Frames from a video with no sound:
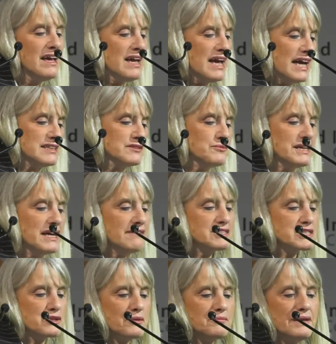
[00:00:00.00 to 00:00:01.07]
And we have
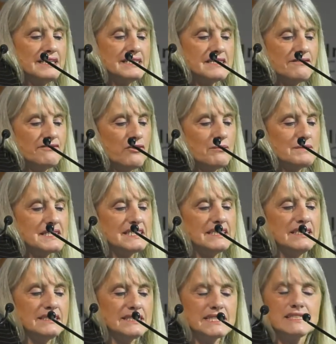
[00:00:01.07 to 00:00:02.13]
soy-based foam
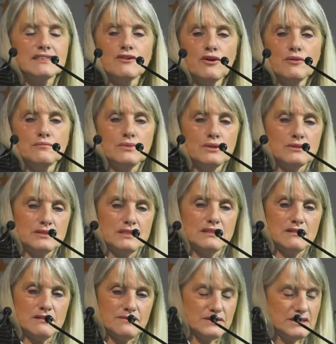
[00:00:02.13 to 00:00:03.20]
sealers on body
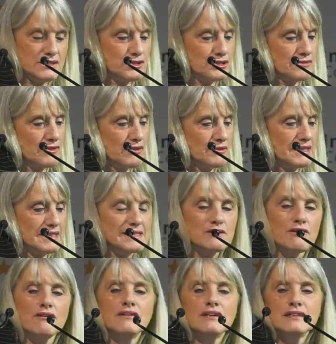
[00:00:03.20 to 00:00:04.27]
of the Cherokee.
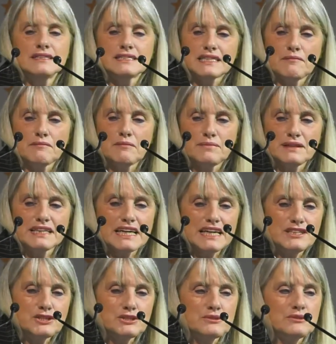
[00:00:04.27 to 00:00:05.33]
So some
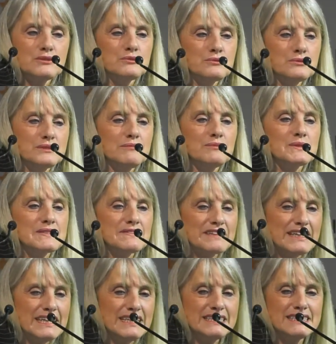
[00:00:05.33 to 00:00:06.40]
application to
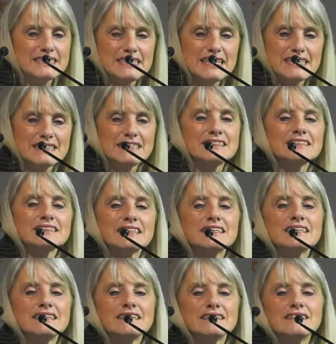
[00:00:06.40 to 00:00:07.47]
demonstrate that
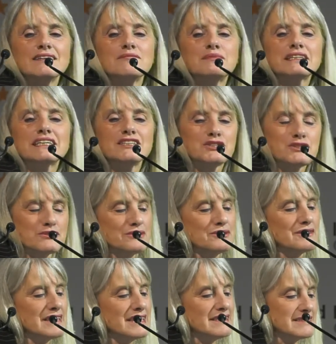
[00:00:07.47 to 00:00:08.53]
the application
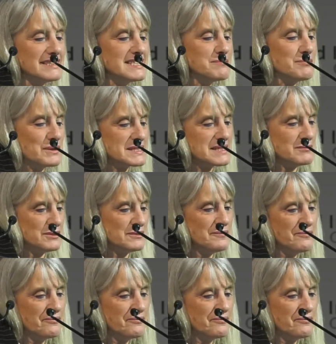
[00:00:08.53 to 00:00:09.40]
on car is possible.